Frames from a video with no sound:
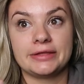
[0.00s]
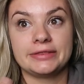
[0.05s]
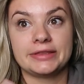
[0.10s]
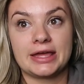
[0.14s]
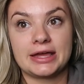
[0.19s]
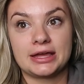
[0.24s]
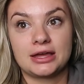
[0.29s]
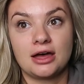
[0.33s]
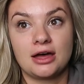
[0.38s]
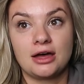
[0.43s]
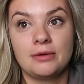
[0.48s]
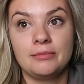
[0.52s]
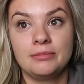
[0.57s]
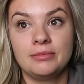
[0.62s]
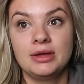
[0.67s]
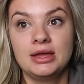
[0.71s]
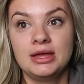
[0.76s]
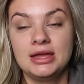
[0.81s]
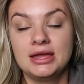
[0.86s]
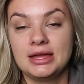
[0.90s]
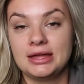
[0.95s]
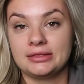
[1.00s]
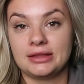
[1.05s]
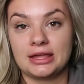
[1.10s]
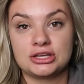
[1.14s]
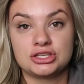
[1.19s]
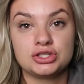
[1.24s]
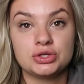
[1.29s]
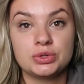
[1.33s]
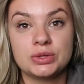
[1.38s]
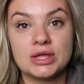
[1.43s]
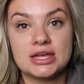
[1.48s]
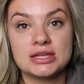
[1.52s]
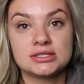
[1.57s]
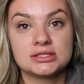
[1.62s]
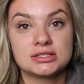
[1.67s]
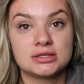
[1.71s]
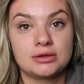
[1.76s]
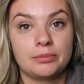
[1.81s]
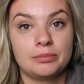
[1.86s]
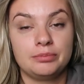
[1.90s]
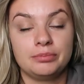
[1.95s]
and like come and like do
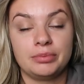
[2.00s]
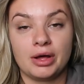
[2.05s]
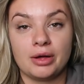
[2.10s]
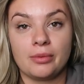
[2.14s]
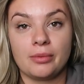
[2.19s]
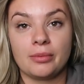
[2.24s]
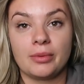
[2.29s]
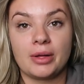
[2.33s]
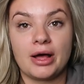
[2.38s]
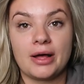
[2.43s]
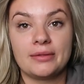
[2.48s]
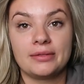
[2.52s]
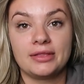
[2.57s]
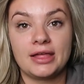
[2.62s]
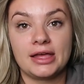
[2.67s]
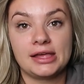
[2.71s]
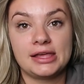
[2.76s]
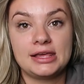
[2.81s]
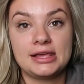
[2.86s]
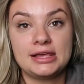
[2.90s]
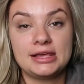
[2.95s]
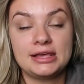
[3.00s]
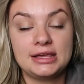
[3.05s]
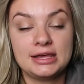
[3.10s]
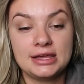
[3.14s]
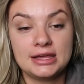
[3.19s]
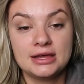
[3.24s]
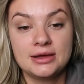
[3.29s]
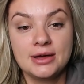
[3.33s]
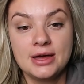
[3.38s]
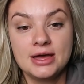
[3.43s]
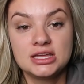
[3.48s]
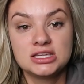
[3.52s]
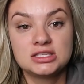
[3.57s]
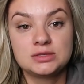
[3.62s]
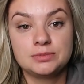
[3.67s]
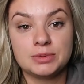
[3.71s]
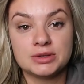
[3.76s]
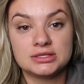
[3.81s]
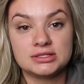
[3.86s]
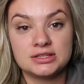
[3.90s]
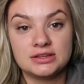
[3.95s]
this, blah blah blah. Like, he
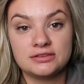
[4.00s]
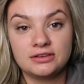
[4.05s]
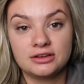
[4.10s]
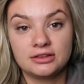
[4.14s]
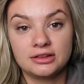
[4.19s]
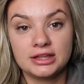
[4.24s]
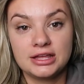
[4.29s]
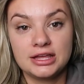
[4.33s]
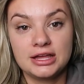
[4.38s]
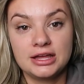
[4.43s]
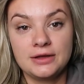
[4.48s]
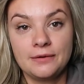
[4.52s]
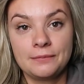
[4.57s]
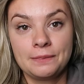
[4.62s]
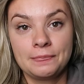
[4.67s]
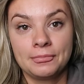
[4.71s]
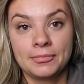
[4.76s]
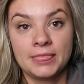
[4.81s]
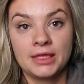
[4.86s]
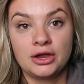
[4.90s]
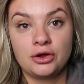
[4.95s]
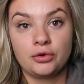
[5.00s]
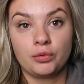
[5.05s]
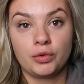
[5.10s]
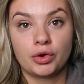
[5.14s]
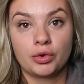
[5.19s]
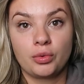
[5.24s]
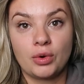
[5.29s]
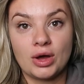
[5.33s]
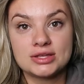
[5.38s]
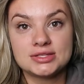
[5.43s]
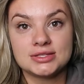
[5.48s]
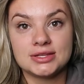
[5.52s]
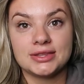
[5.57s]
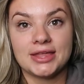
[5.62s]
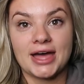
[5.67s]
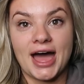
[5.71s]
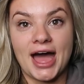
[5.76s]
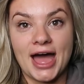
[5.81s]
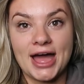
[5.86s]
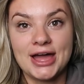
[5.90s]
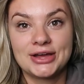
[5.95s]
specifically requested
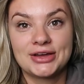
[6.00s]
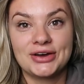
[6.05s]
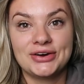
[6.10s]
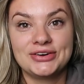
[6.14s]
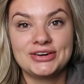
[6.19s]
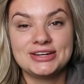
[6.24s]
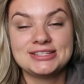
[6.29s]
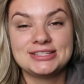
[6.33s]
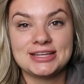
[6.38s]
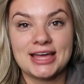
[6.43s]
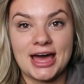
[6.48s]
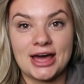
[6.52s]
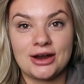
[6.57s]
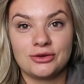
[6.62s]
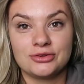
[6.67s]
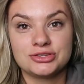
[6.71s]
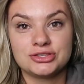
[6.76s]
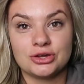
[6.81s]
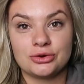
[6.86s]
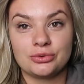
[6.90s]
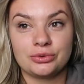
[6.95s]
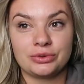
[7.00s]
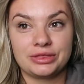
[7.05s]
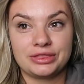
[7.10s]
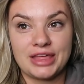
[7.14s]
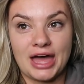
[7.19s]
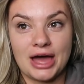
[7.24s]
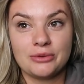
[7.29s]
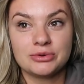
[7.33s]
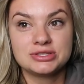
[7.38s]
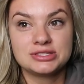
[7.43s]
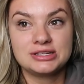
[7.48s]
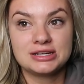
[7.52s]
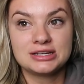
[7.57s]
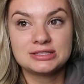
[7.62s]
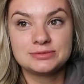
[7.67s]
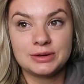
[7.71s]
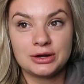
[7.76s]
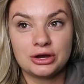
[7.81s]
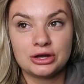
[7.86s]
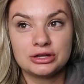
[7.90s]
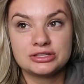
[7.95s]
that I go to Seattle, so that was an
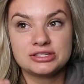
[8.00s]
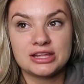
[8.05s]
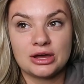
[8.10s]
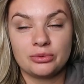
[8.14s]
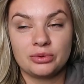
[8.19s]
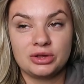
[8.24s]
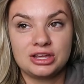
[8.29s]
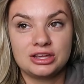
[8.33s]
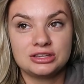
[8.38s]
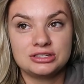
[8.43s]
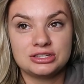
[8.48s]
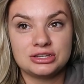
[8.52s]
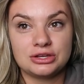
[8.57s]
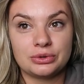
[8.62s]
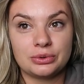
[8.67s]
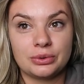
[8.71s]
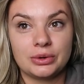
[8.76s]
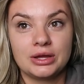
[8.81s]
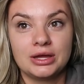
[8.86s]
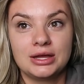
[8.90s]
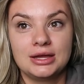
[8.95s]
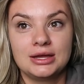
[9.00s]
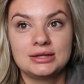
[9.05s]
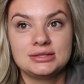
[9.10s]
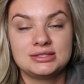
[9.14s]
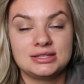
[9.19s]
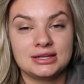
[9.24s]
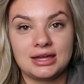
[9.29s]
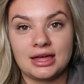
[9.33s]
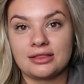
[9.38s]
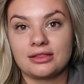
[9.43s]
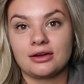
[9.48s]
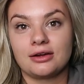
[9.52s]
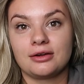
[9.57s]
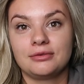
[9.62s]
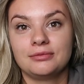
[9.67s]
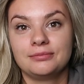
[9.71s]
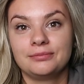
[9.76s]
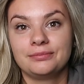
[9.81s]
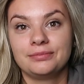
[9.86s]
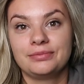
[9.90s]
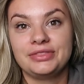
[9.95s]
experience that we could do together.
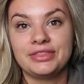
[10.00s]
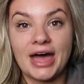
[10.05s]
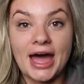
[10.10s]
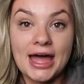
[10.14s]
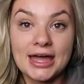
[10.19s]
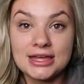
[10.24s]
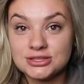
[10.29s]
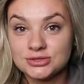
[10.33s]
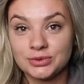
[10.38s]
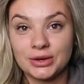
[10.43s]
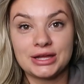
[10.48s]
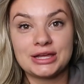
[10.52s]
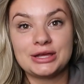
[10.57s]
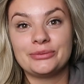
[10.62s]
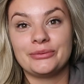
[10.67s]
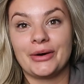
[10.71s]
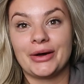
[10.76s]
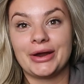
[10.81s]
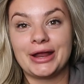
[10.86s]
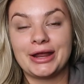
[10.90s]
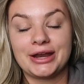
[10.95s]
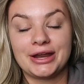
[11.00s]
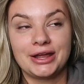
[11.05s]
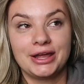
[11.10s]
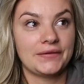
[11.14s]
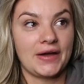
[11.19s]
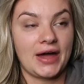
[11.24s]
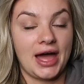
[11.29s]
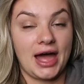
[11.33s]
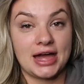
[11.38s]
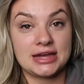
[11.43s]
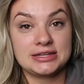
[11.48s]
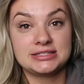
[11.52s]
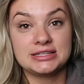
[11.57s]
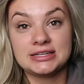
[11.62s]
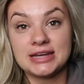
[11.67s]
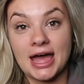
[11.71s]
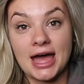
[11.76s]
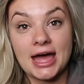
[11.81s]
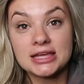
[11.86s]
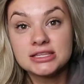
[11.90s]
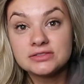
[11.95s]
That is what he wanted. I
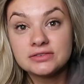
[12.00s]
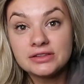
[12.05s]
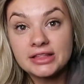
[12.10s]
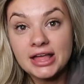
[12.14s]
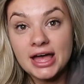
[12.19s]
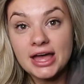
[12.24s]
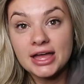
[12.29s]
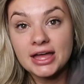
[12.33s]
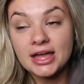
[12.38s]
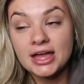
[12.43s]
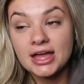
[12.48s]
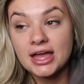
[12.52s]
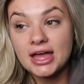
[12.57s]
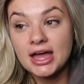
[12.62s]
didn't ask for that.